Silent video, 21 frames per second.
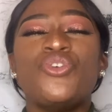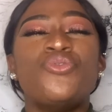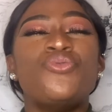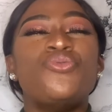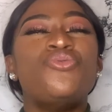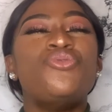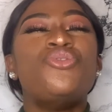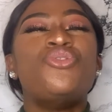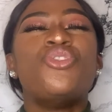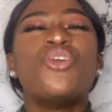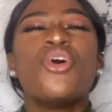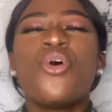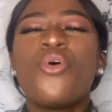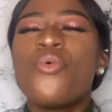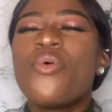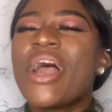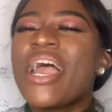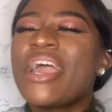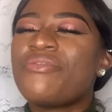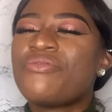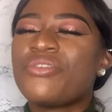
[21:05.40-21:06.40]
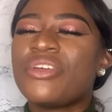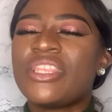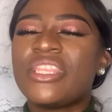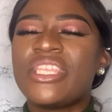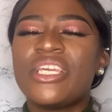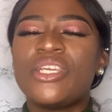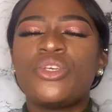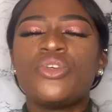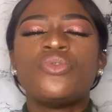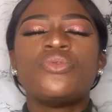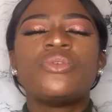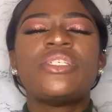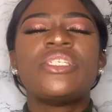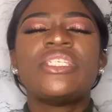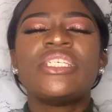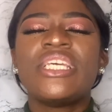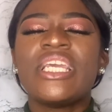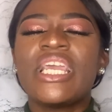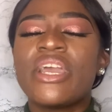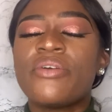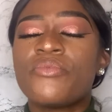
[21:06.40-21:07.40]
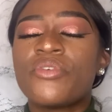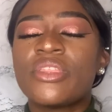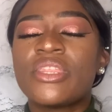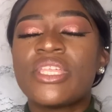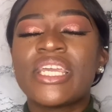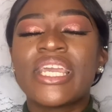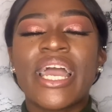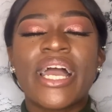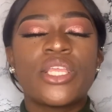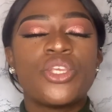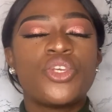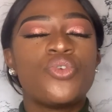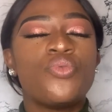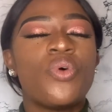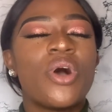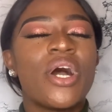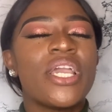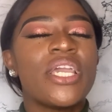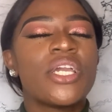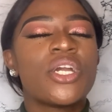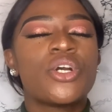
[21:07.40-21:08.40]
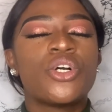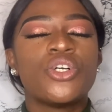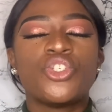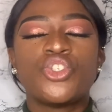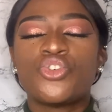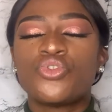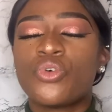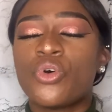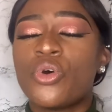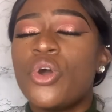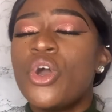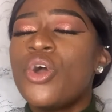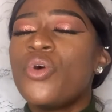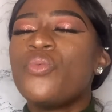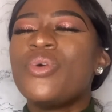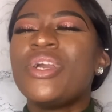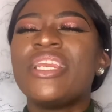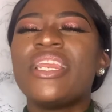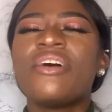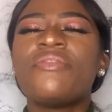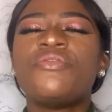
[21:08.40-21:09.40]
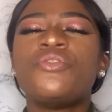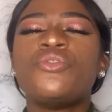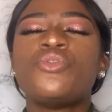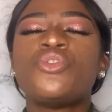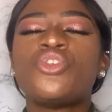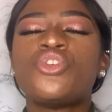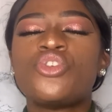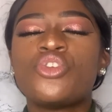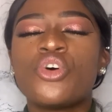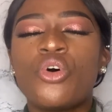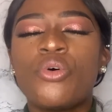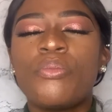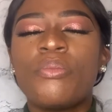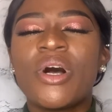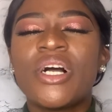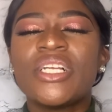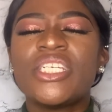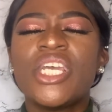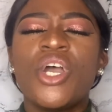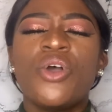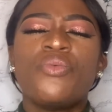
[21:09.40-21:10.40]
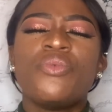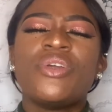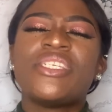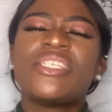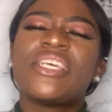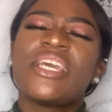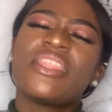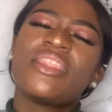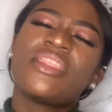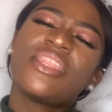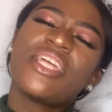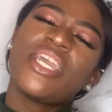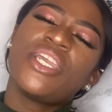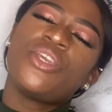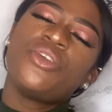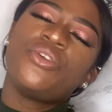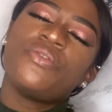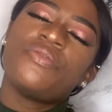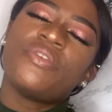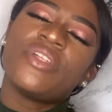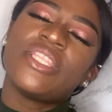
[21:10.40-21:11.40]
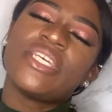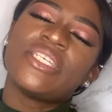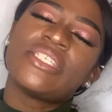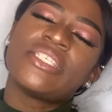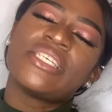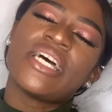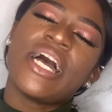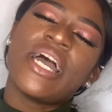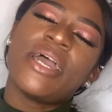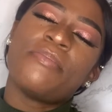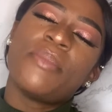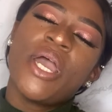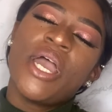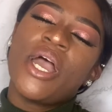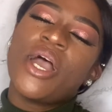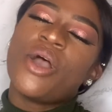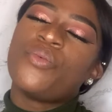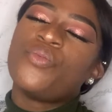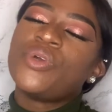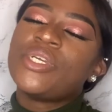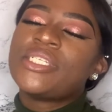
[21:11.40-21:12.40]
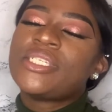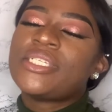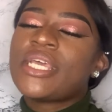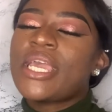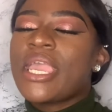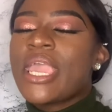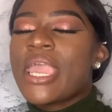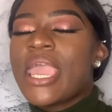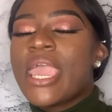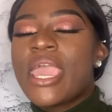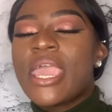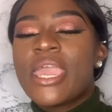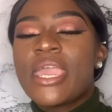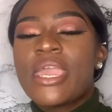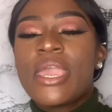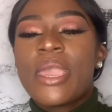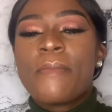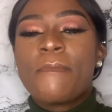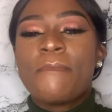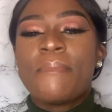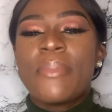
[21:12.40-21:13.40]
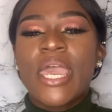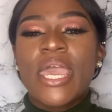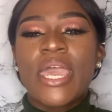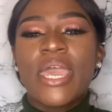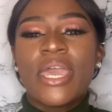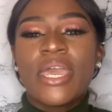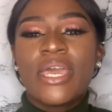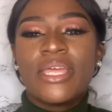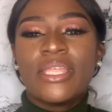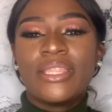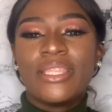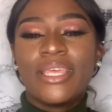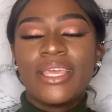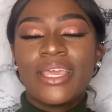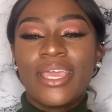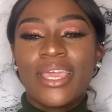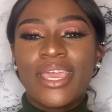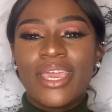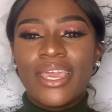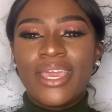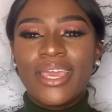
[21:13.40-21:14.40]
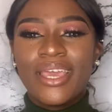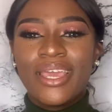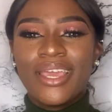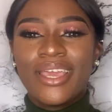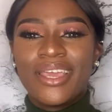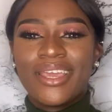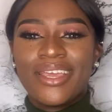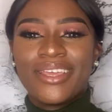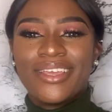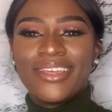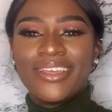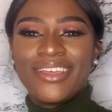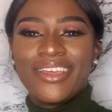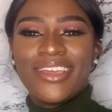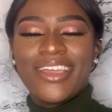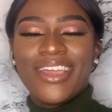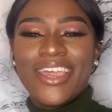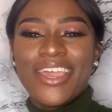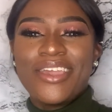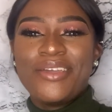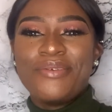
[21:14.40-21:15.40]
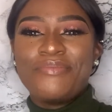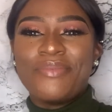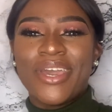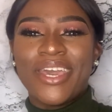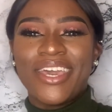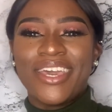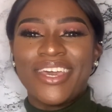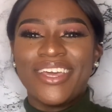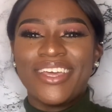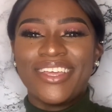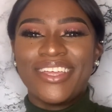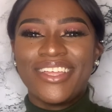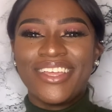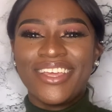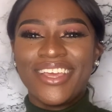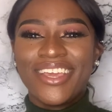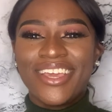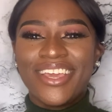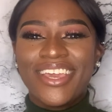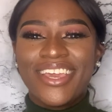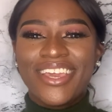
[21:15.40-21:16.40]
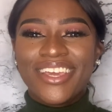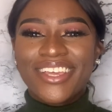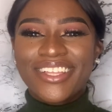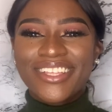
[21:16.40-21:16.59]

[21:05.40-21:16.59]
You know everything, you see everything, and you are in control. We love you so much. We say thank you for this time, and we say amen. Amen. Amen.